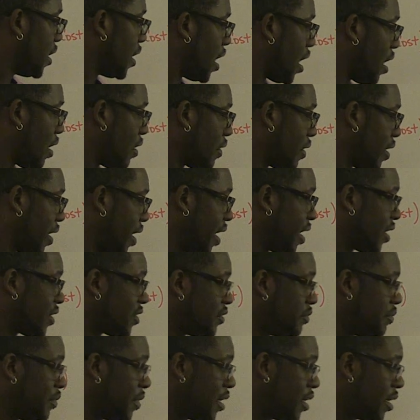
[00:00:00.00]
our
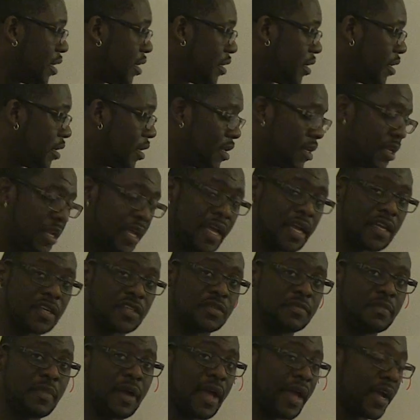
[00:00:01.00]
X min and
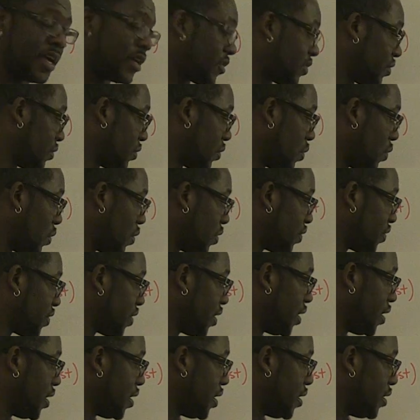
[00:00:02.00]
X max, of course,
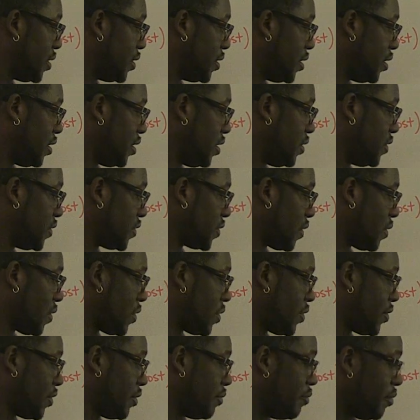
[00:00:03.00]
these
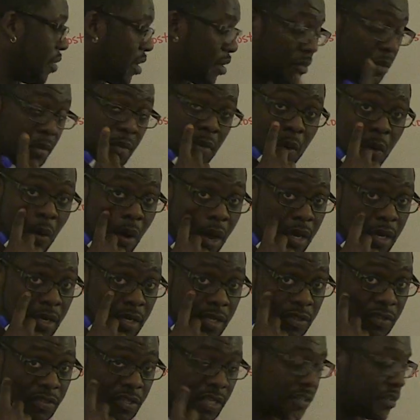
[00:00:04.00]
are the minimum
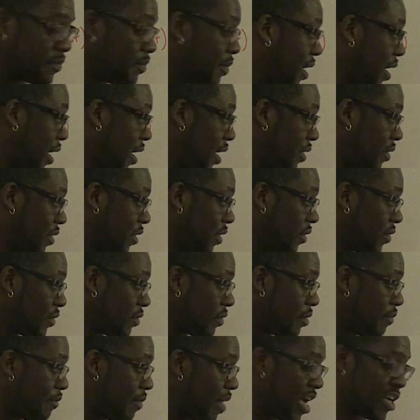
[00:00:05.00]
quantities that's made. These are
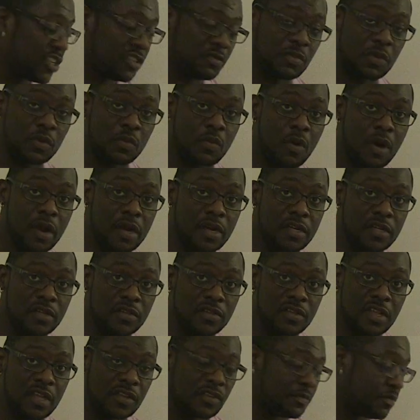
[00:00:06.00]
the maximum quantities
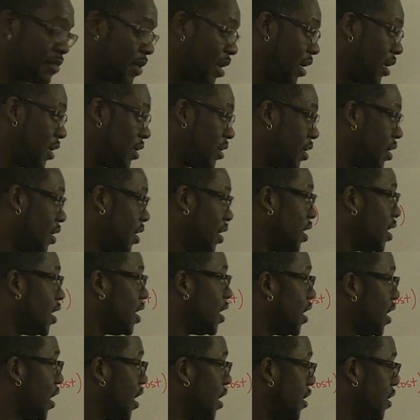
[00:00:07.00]
that's made.
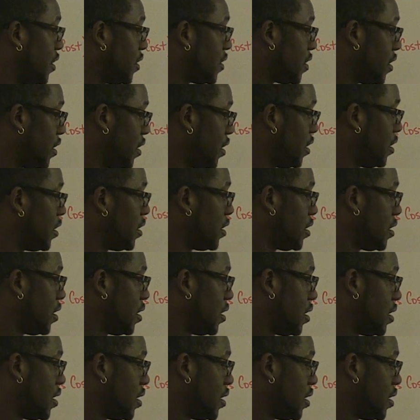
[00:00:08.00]
Anything